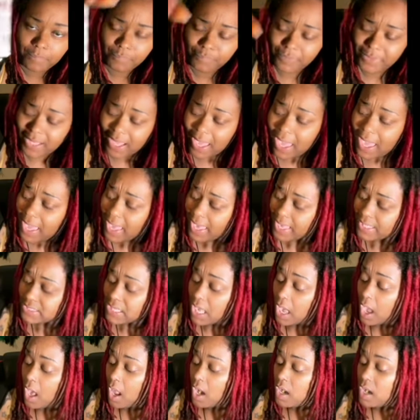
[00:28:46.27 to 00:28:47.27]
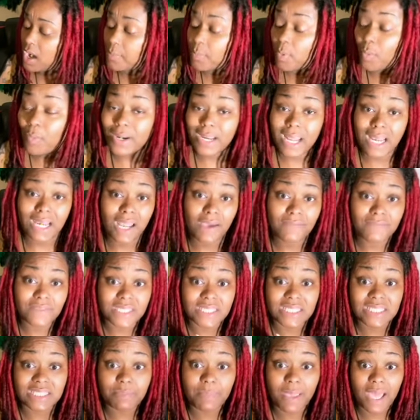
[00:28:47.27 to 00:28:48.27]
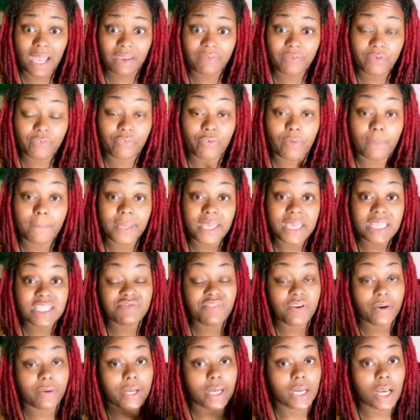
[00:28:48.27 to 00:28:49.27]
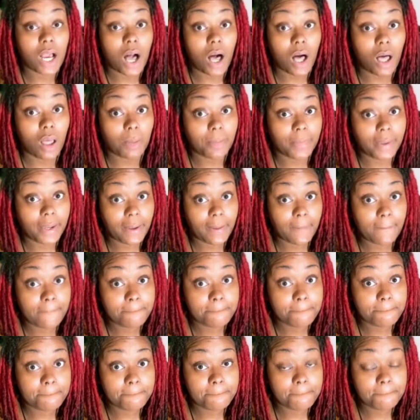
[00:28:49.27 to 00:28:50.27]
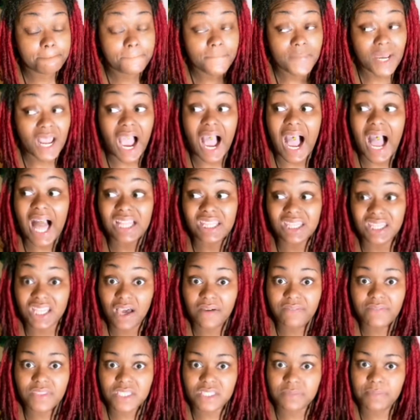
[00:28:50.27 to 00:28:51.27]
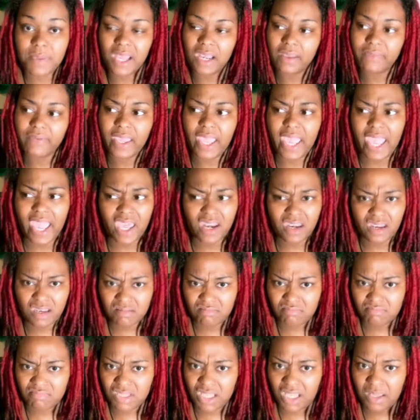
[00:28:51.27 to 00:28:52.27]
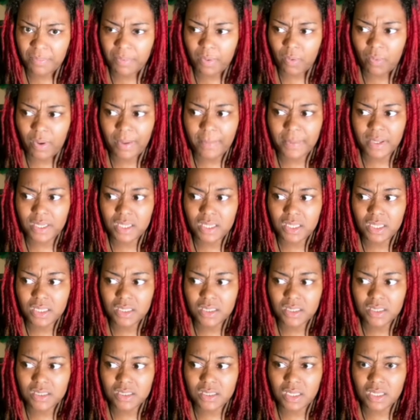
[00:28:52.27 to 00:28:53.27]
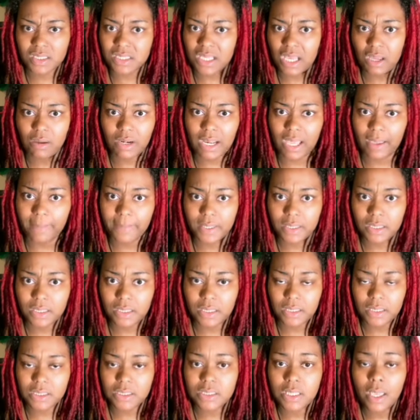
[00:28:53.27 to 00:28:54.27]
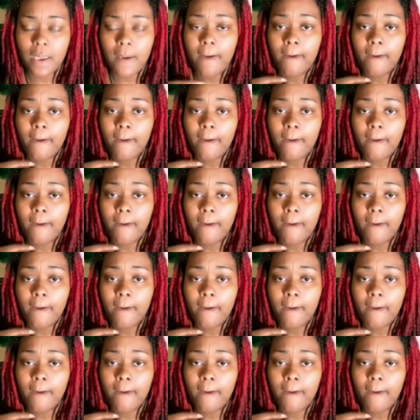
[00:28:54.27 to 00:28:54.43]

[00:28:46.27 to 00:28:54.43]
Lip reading: Yes. Number one, I love the smell of it. For me, it's very calming. I love the smell of it, and it keep away bugs because I don't like bugs.